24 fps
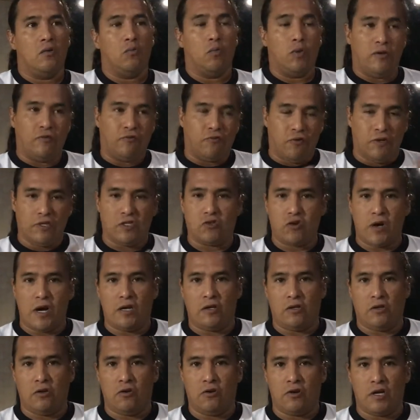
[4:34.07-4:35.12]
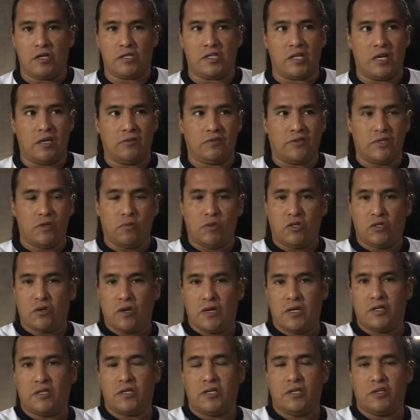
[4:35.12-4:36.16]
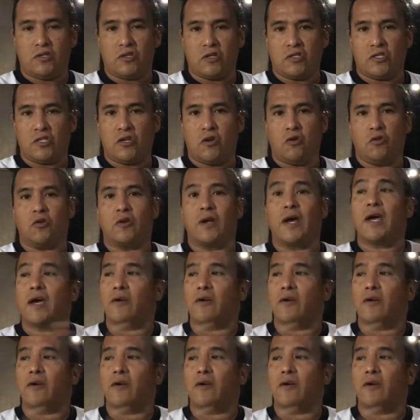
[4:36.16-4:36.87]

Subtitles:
We first try to learn ourselves, then we try to teach our children.